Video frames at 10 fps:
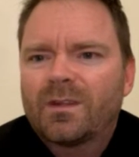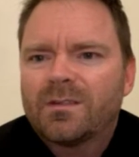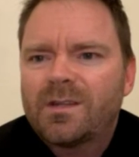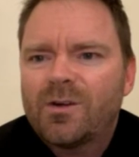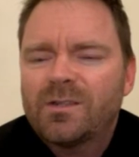
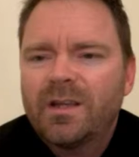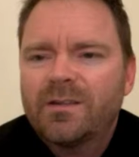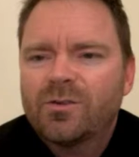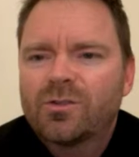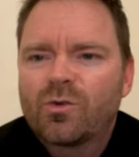Sarah
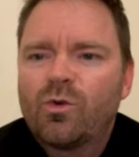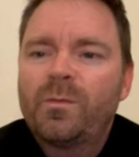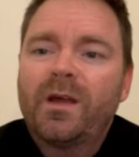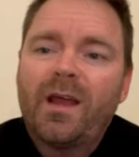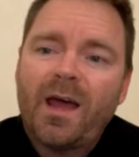says her school would
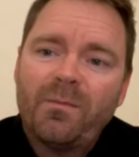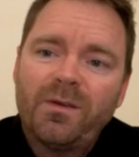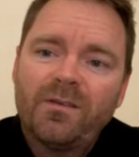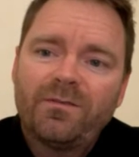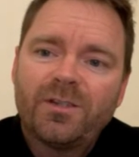be
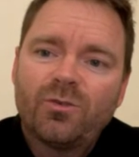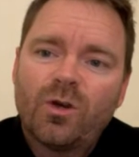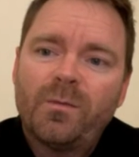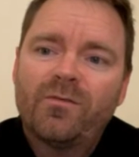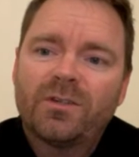unhappy if she
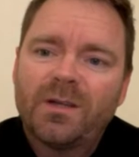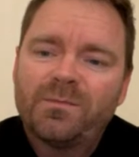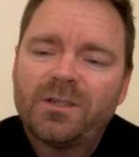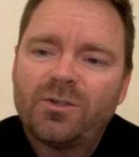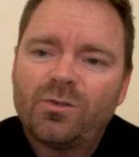joined me for
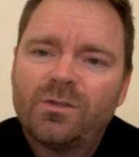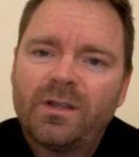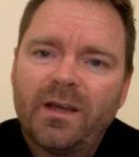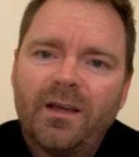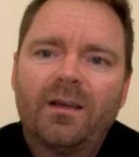Tipsy
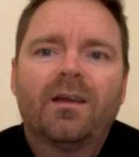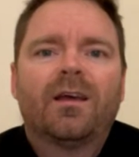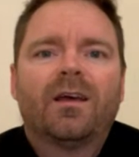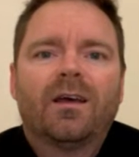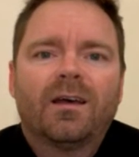Tuesday.
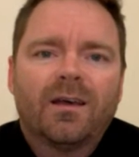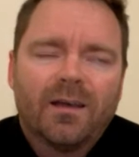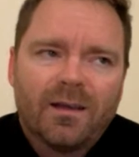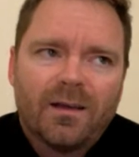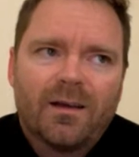
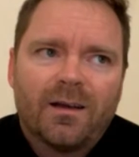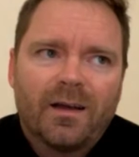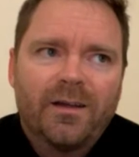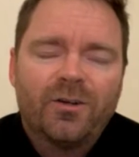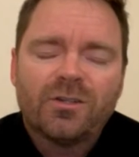
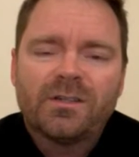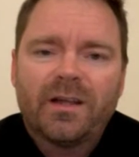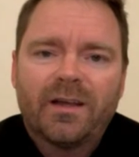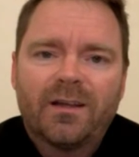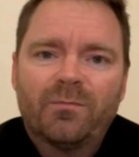I
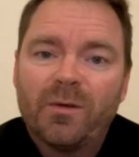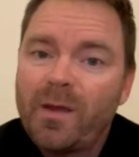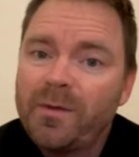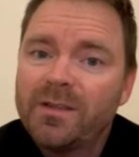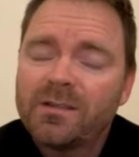understand, but
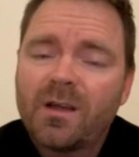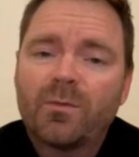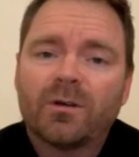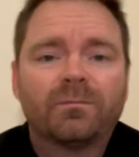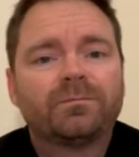maybe in the summer